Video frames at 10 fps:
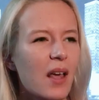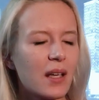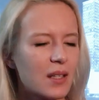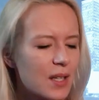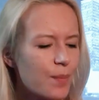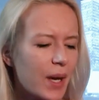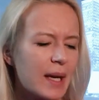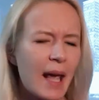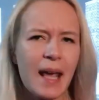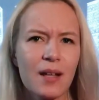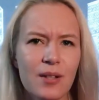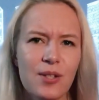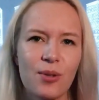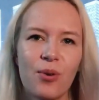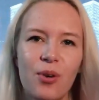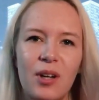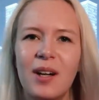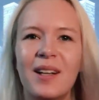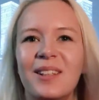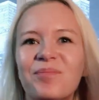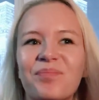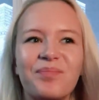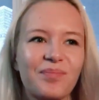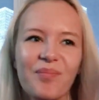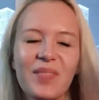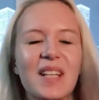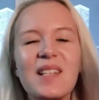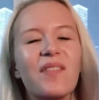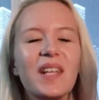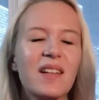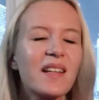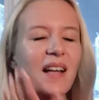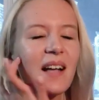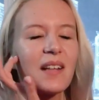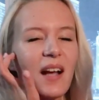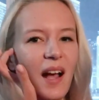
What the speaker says: like did my nails or something like that?